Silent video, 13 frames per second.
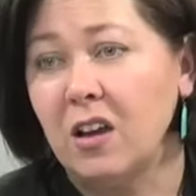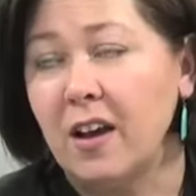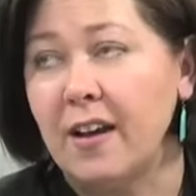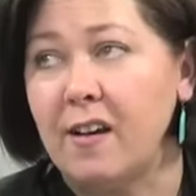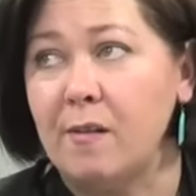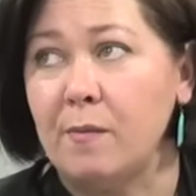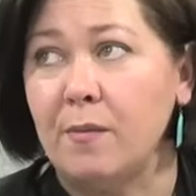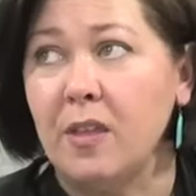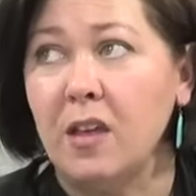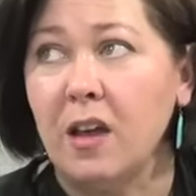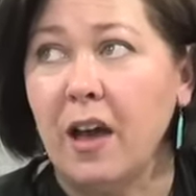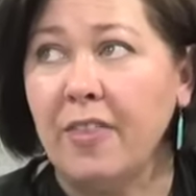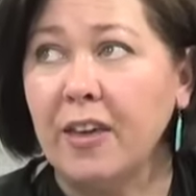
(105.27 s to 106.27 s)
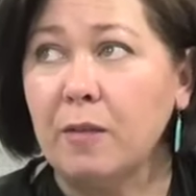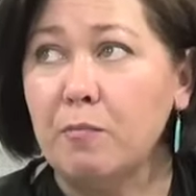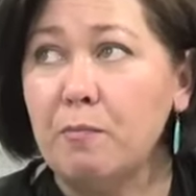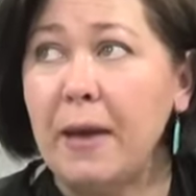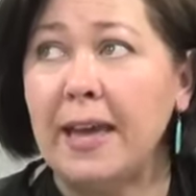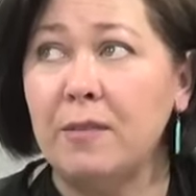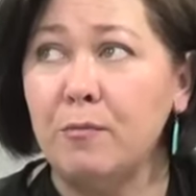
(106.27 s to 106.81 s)
Um, I think
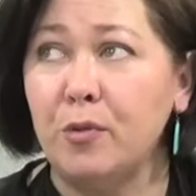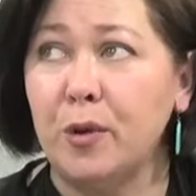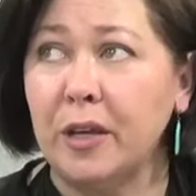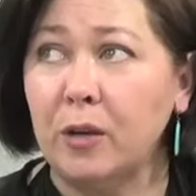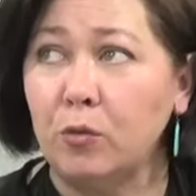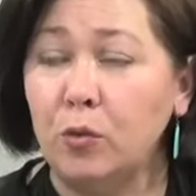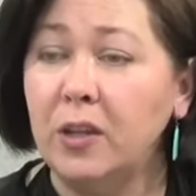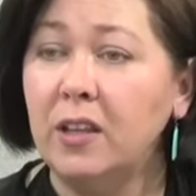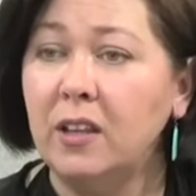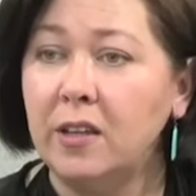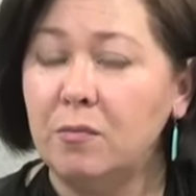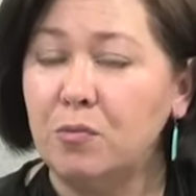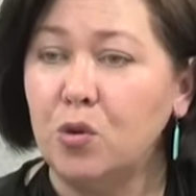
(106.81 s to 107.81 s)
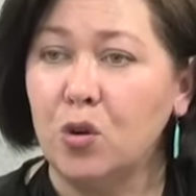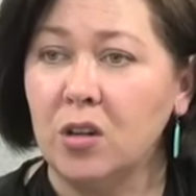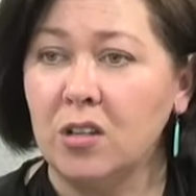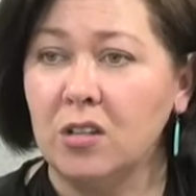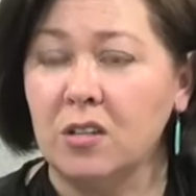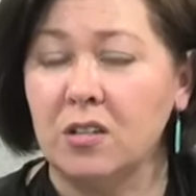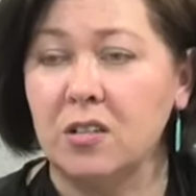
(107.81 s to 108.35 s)
men bring really
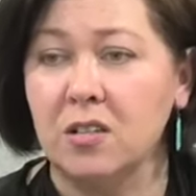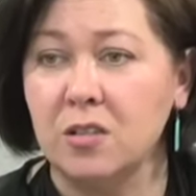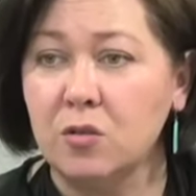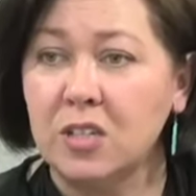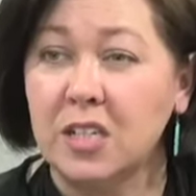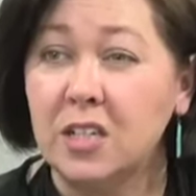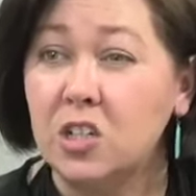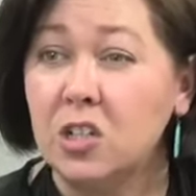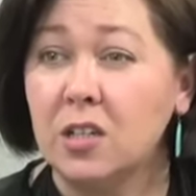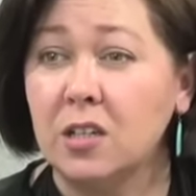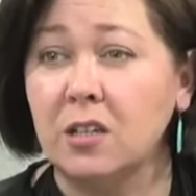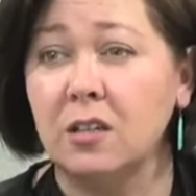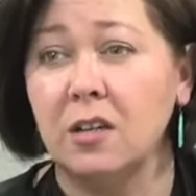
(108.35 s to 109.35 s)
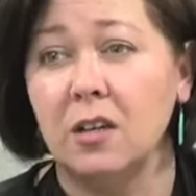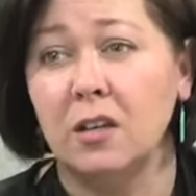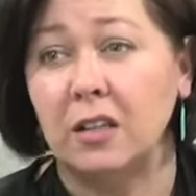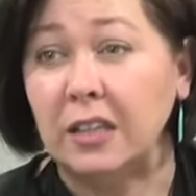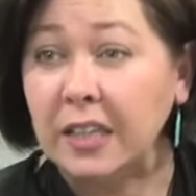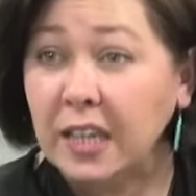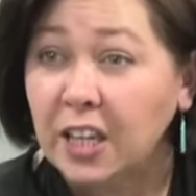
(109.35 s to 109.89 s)
important, strategic,
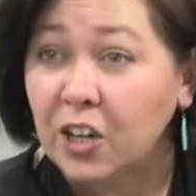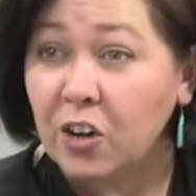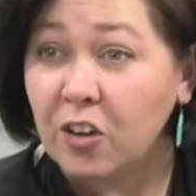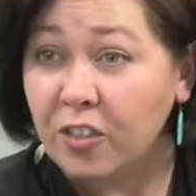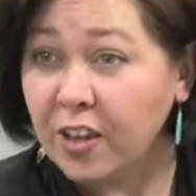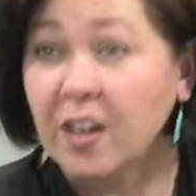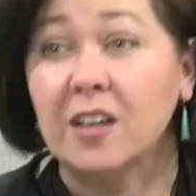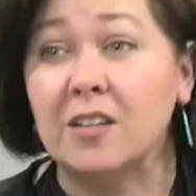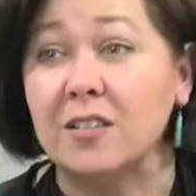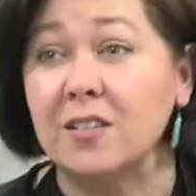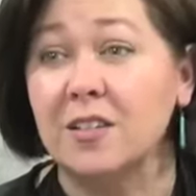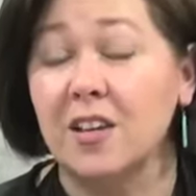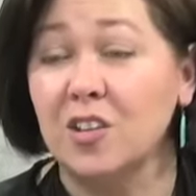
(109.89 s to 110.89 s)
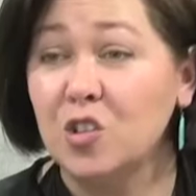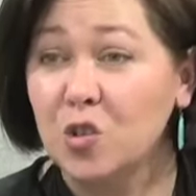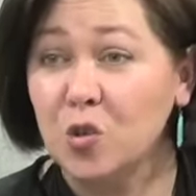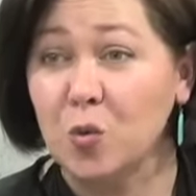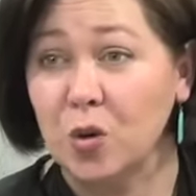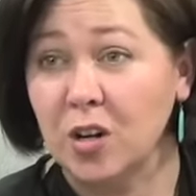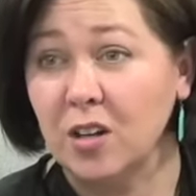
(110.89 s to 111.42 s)
linear things to
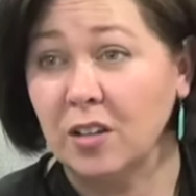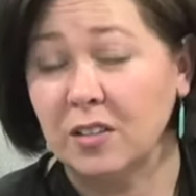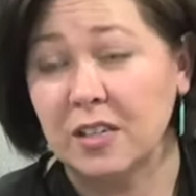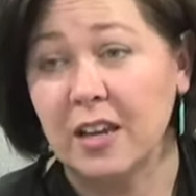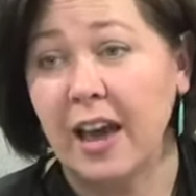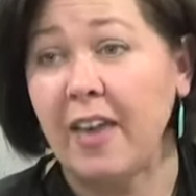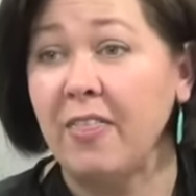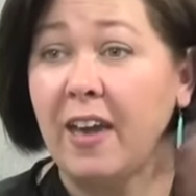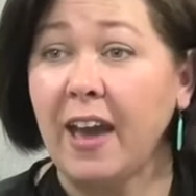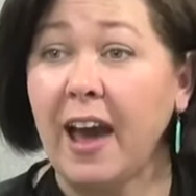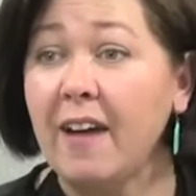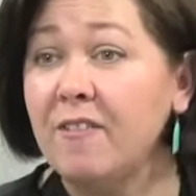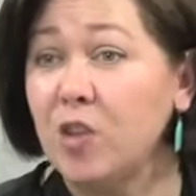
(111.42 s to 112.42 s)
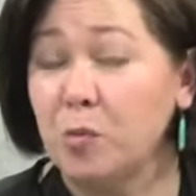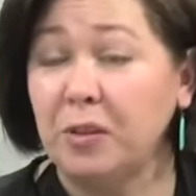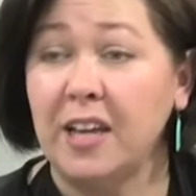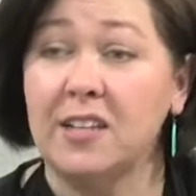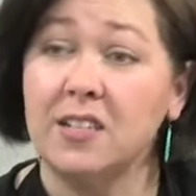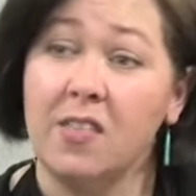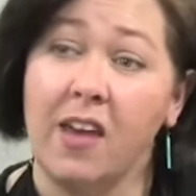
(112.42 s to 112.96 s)
the world, and they have their
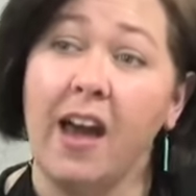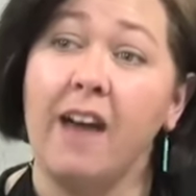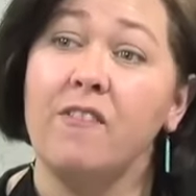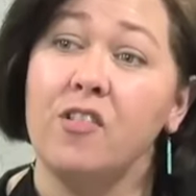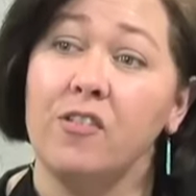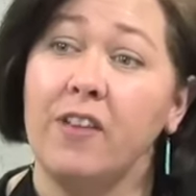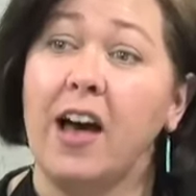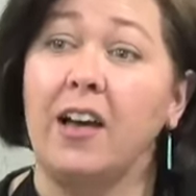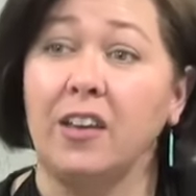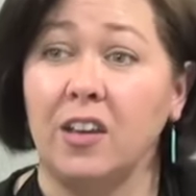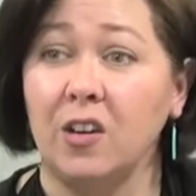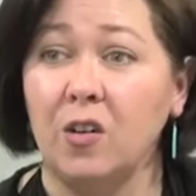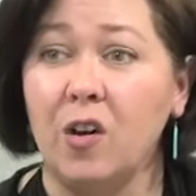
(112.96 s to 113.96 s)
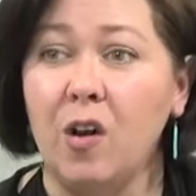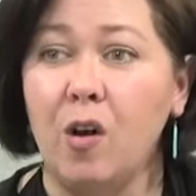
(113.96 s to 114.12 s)
place and they have their value.